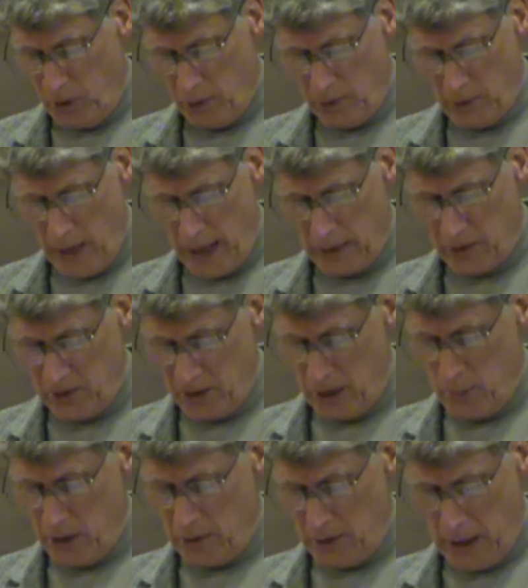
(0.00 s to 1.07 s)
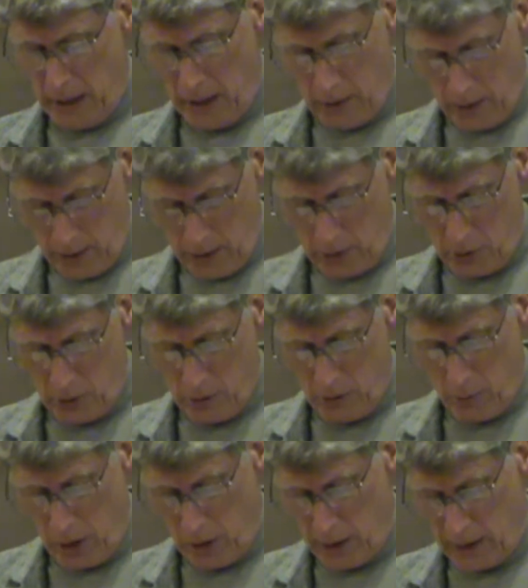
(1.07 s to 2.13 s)
does not seem as alien
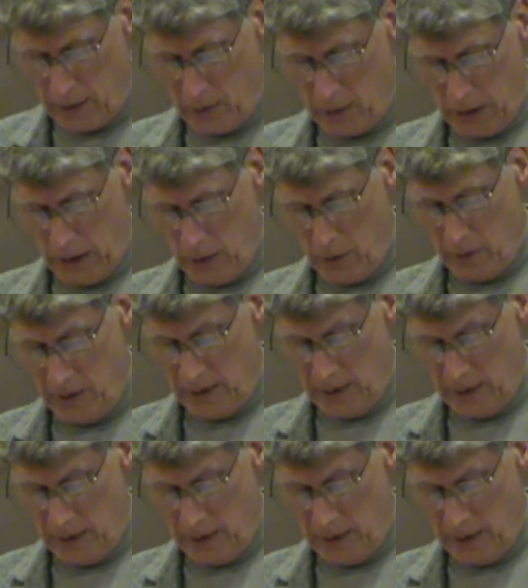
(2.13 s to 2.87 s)
to America's inner